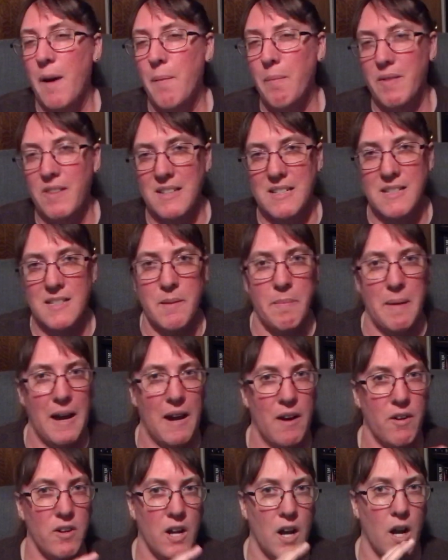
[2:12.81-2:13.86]
But this is
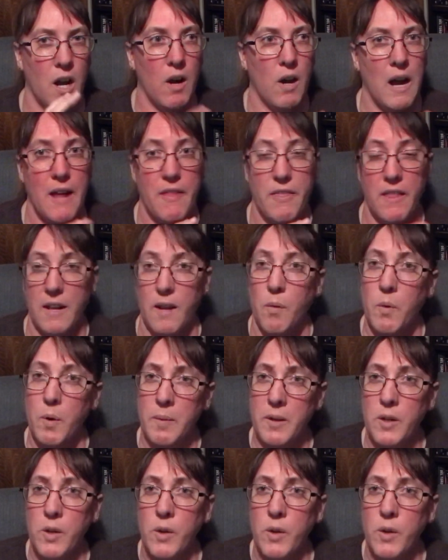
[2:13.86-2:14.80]
about, I think, a woman